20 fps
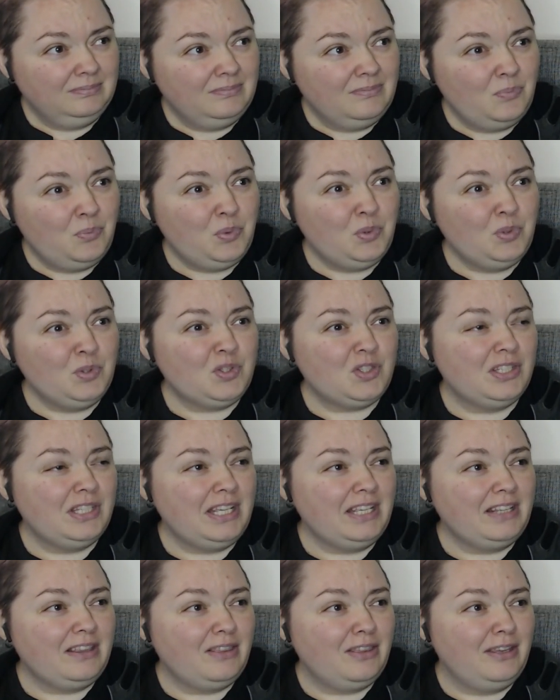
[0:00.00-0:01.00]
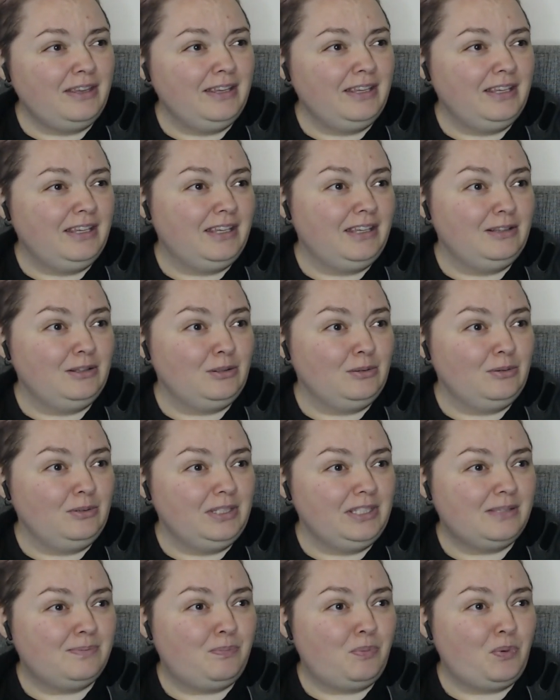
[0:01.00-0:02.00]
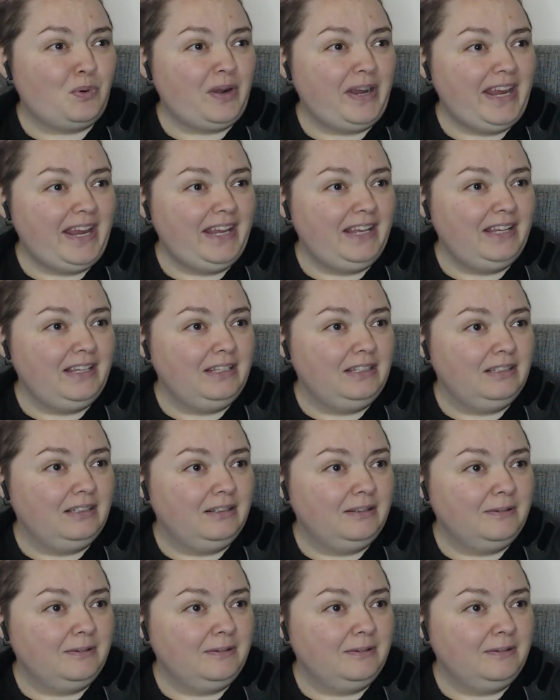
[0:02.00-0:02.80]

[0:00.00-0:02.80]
Push that thing into his brain!